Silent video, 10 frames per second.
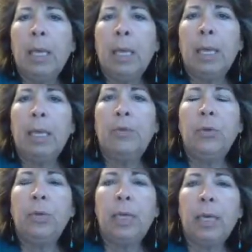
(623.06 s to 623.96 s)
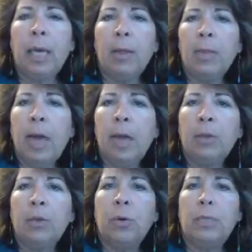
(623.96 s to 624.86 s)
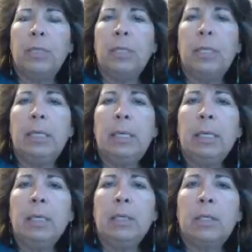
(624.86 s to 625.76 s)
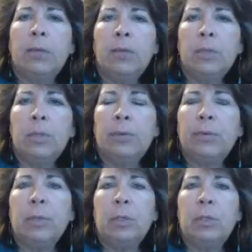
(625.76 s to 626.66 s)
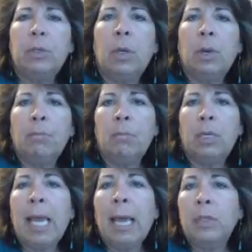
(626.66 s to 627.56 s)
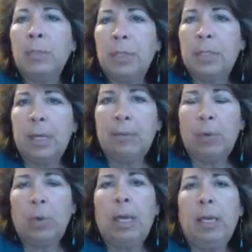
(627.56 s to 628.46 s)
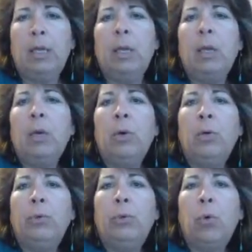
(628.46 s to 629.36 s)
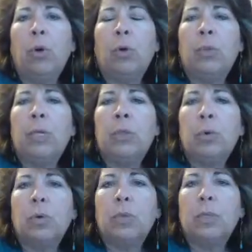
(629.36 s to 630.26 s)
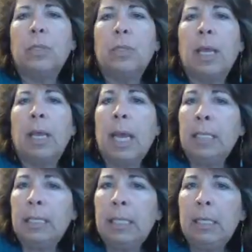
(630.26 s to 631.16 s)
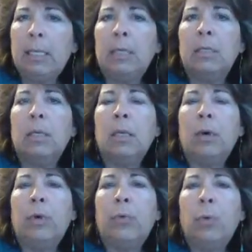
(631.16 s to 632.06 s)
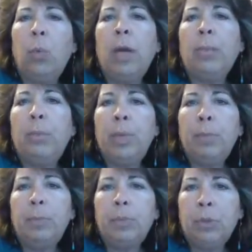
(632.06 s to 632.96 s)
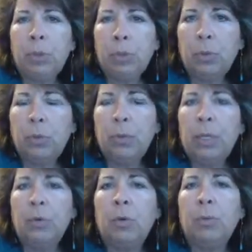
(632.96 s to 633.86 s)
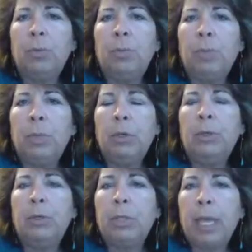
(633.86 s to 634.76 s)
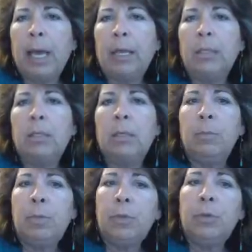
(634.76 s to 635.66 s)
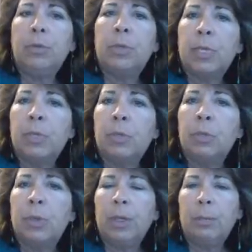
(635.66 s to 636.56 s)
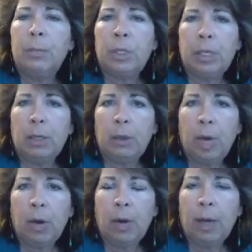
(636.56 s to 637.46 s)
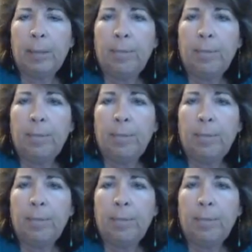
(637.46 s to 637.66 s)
And if you click on that, you're going to see several different attachments that I've created for resources and ideas for what people do in order to build their talents and build their skills within a particular area.